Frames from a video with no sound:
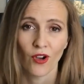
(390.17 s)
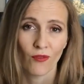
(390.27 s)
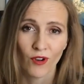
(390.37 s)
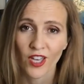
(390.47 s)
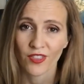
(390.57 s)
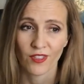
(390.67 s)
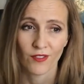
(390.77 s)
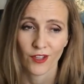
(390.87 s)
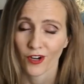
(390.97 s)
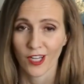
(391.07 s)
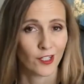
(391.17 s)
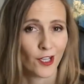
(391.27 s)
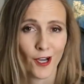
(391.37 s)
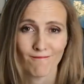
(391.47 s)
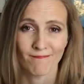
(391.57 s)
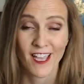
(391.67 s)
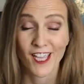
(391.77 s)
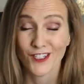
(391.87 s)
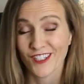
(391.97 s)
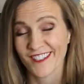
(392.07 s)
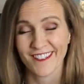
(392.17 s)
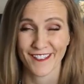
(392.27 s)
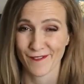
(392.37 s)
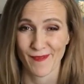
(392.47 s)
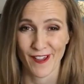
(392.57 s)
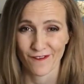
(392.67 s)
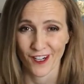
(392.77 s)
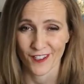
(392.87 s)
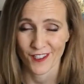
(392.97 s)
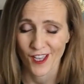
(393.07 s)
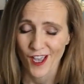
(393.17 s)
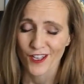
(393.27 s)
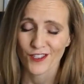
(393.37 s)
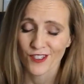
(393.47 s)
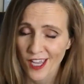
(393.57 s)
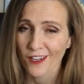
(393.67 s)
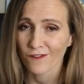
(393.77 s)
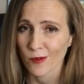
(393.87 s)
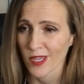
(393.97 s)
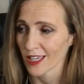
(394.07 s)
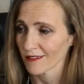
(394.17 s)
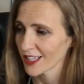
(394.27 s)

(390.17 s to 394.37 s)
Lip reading: with their income. It just doesn't, my friends. So take it from me.